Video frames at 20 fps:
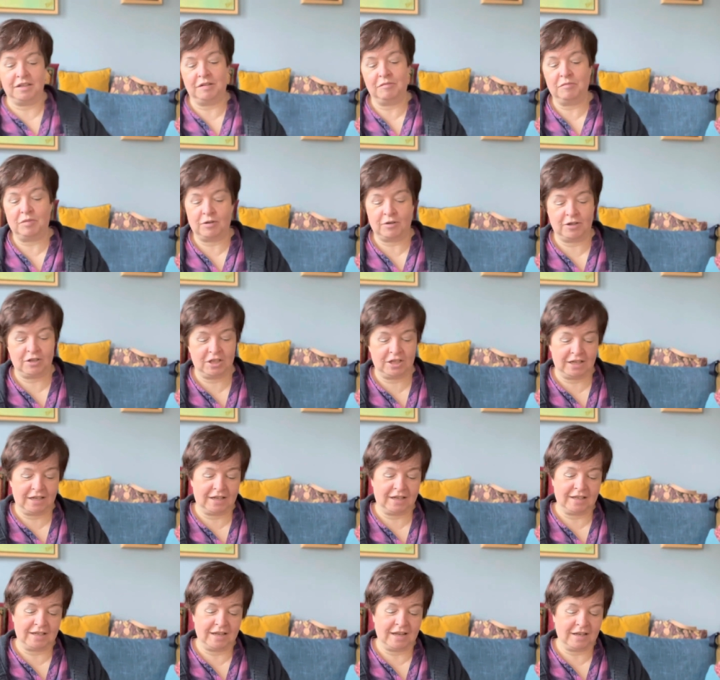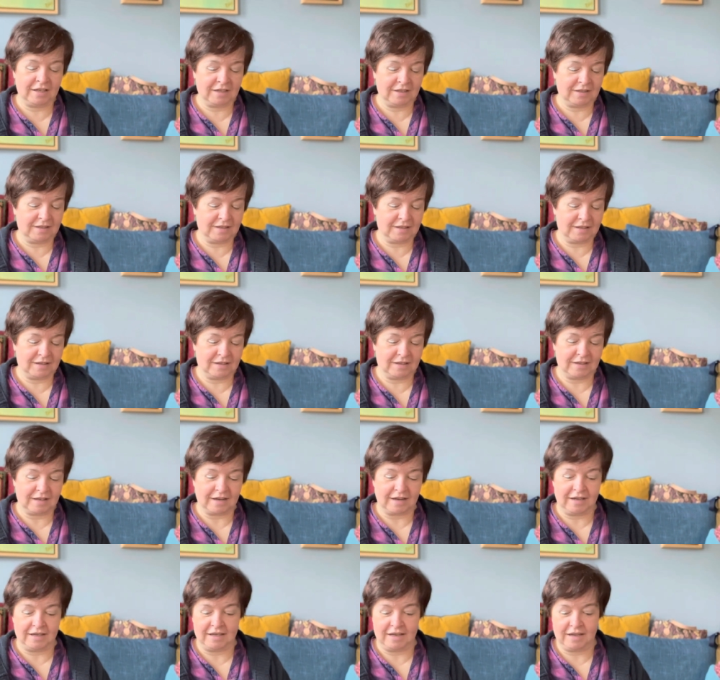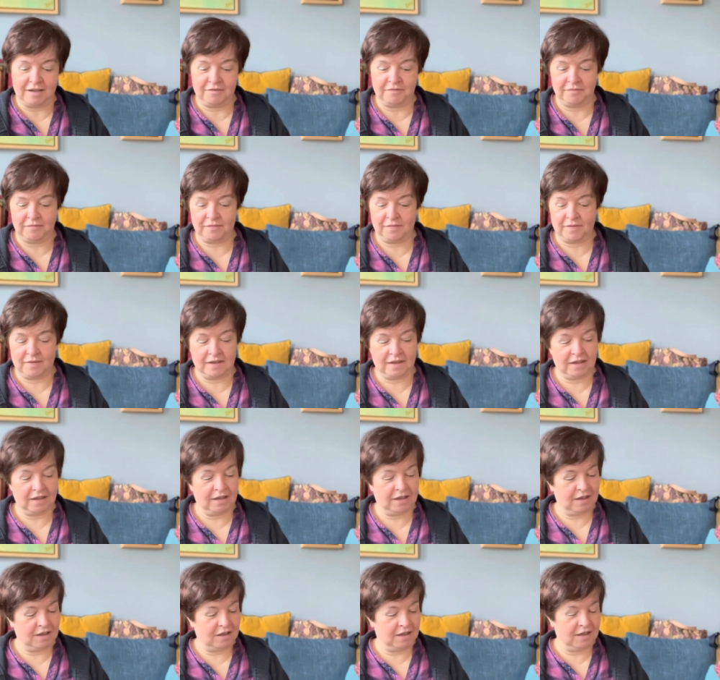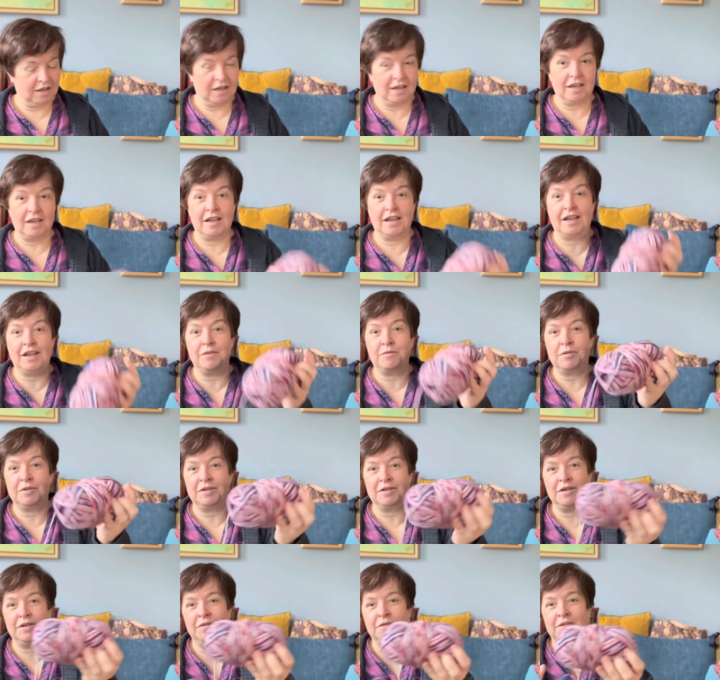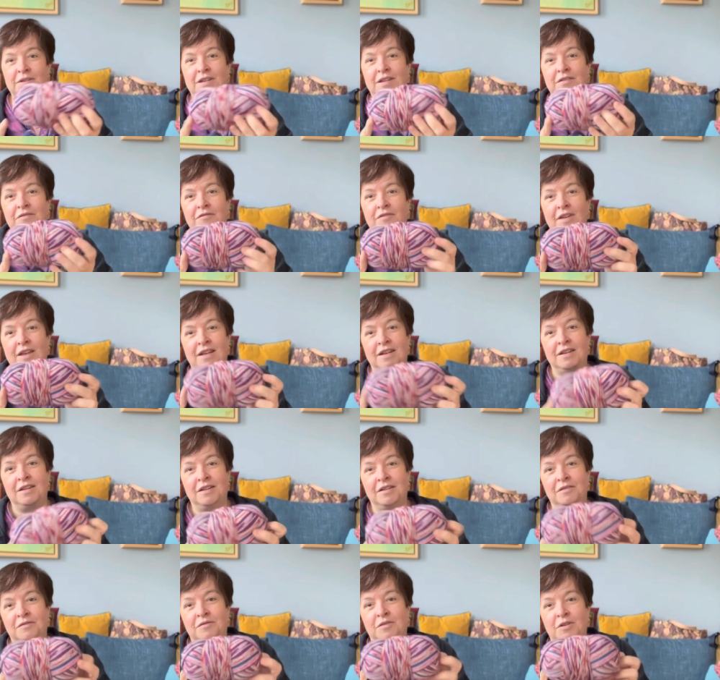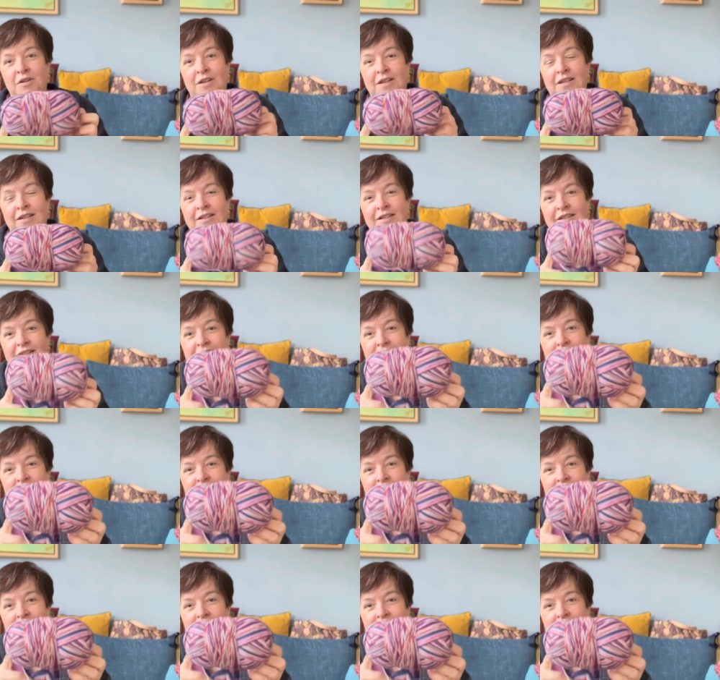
project, and it's tiny. I was using Ferner Wolle